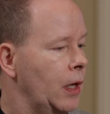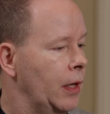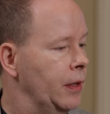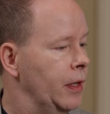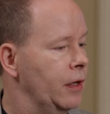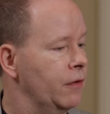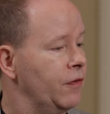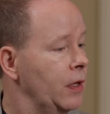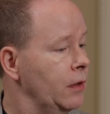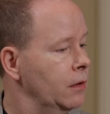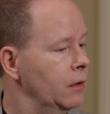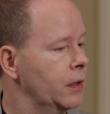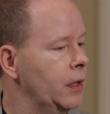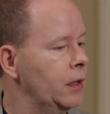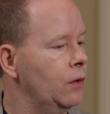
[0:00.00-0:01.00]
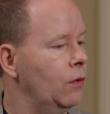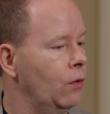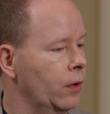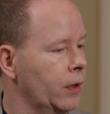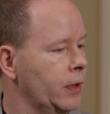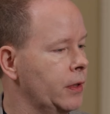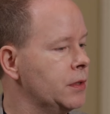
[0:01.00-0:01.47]
And then if I look at
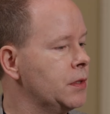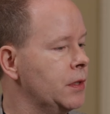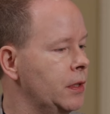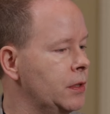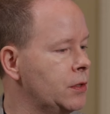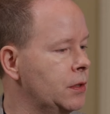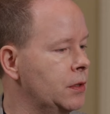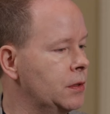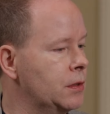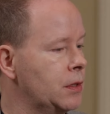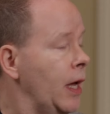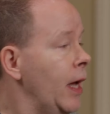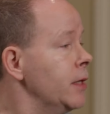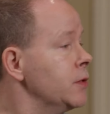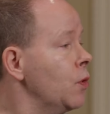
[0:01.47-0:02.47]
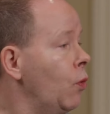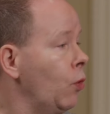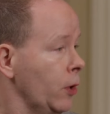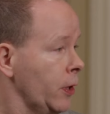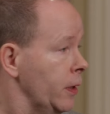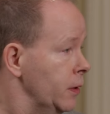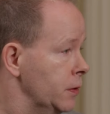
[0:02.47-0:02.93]
organizations as
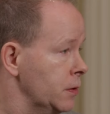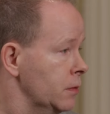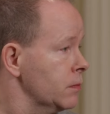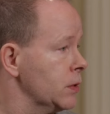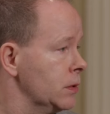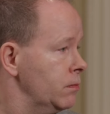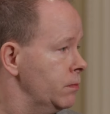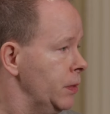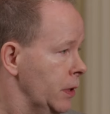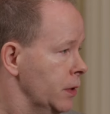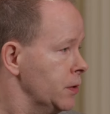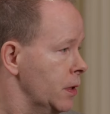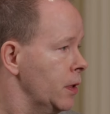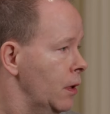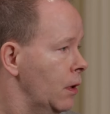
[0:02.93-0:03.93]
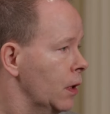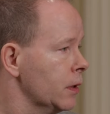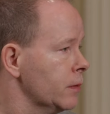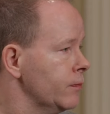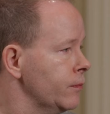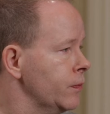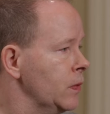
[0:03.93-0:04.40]
organisms, because they
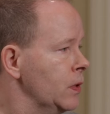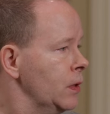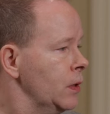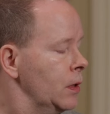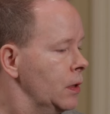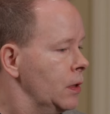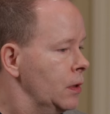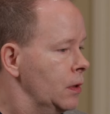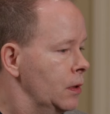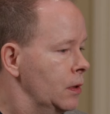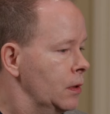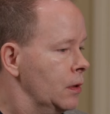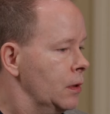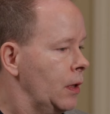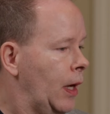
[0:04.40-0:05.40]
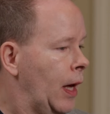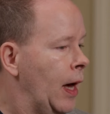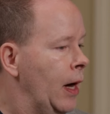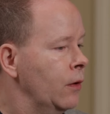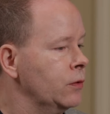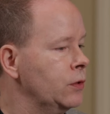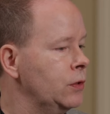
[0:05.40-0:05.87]
are,
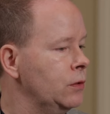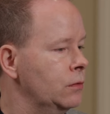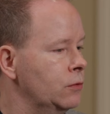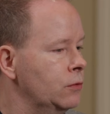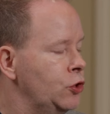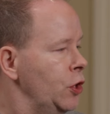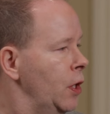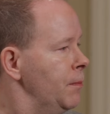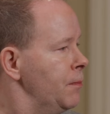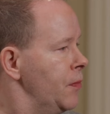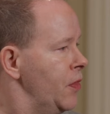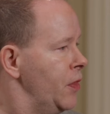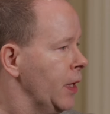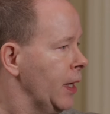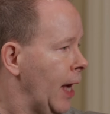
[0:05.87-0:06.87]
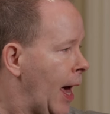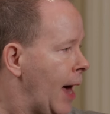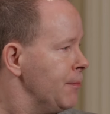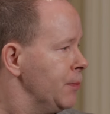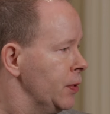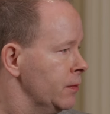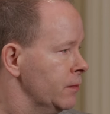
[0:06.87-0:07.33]
how do you jump the
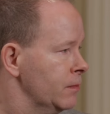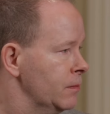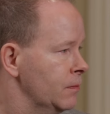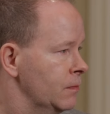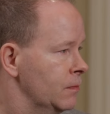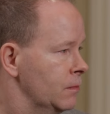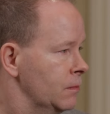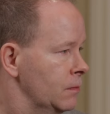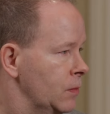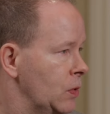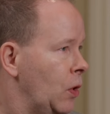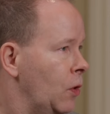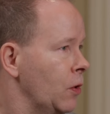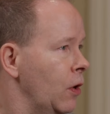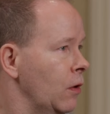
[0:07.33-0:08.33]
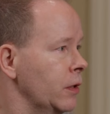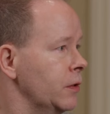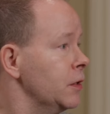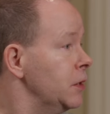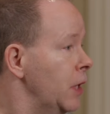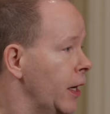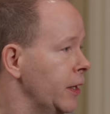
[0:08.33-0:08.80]
gap? I'll call
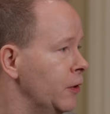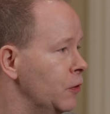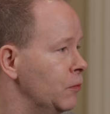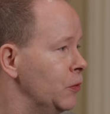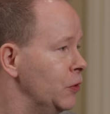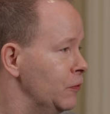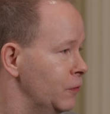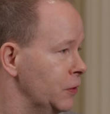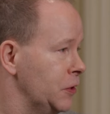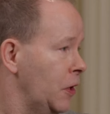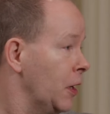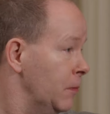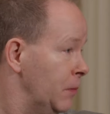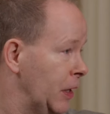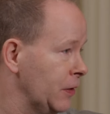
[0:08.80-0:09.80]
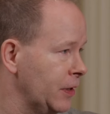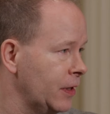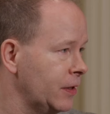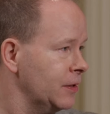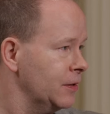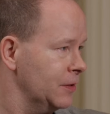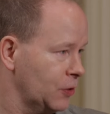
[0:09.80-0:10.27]
it the dino move. We talk about
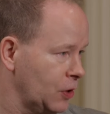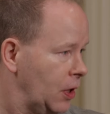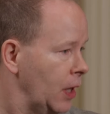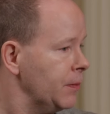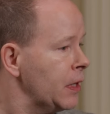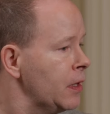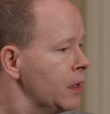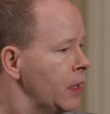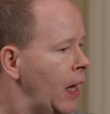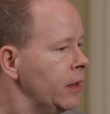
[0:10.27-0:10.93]
that in climbing.